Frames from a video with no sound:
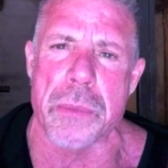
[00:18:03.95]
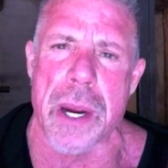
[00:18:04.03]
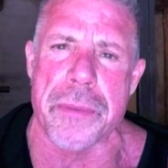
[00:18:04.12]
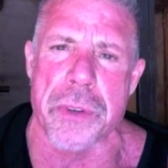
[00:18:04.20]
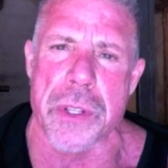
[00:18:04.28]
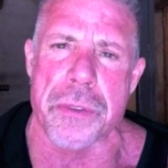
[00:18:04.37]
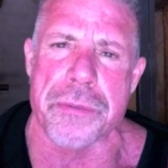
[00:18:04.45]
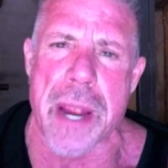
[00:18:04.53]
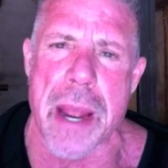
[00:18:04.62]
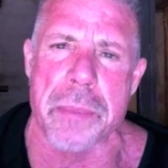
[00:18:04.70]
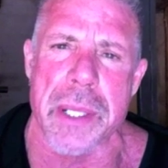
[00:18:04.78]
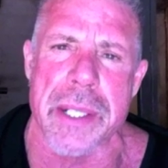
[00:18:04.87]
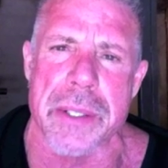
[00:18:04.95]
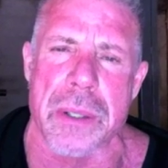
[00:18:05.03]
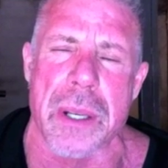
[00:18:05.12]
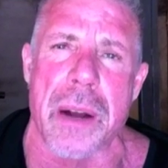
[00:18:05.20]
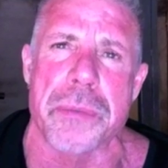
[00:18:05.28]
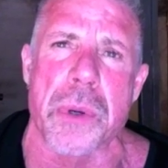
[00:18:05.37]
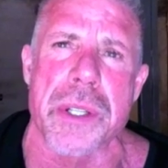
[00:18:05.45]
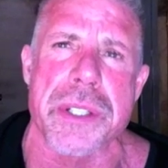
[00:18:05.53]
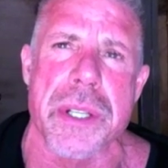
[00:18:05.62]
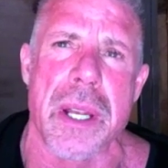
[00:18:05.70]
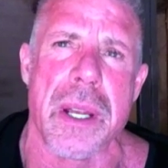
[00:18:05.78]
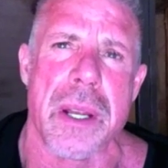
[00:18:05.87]
way for their family and their loved ones,
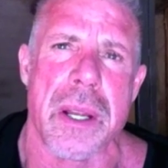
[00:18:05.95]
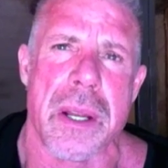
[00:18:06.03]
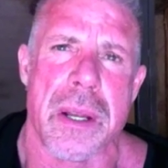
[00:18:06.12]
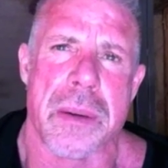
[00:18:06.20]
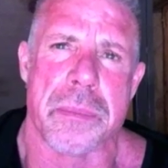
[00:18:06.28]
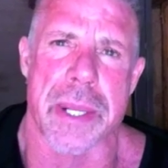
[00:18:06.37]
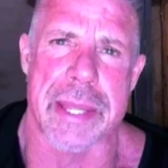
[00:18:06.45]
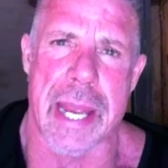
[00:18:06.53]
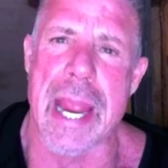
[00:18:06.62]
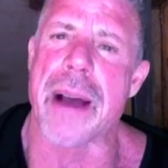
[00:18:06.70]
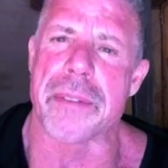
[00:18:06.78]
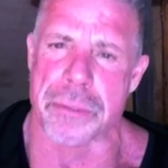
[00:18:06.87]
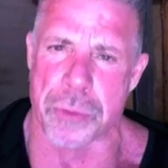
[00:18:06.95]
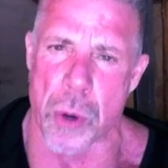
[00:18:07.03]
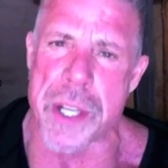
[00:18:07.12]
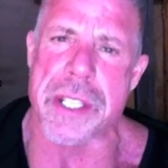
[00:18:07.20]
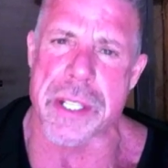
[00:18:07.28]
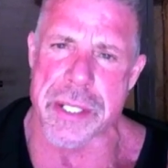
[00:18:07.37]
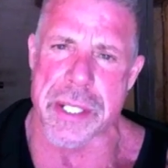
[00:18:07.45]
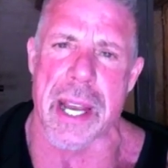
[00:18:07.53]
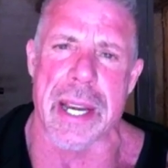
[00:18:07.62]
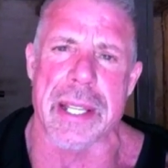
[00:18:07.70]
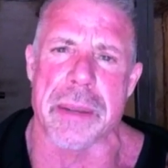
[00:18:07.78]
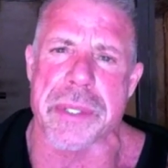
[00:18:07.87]
but they have a voice
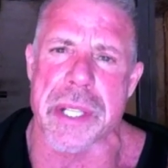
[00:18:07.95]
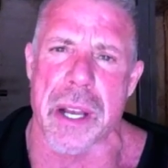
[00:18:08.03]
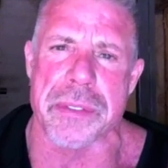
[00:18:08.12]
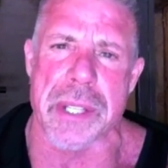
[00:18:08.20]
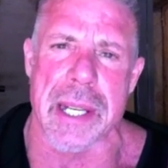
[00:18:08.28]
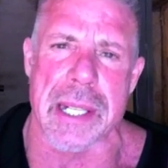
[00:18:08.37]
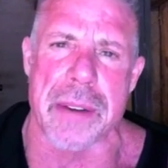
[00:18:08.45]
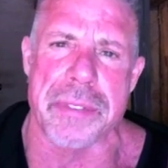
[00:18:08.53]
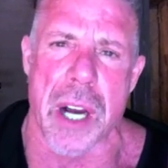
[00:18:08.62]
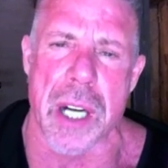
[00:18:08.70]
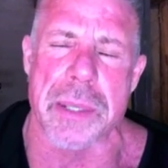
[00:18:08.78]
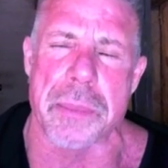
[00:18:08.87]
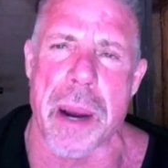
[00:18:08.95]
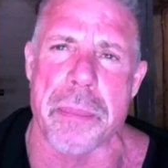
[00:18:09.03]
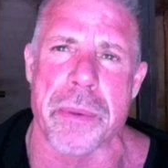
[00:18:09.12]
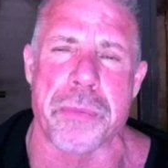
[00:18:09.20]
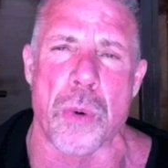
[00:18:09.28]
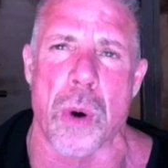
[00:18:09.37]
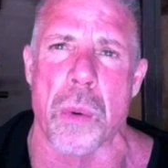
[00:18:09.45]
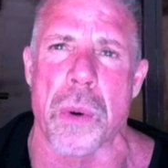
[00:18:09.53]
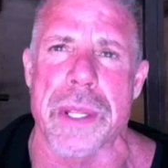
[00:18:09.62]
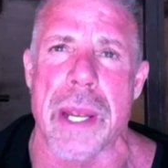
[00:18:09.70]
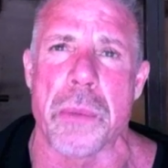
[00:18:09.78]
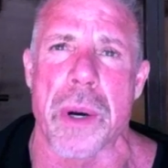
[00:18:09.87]
inside of themselves, like I've talked about before, where
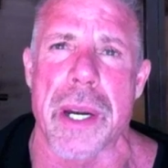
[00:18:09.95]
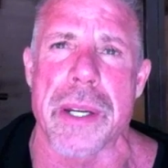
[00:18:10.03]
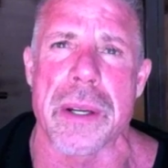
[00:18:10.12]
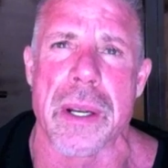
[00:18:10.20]
they want to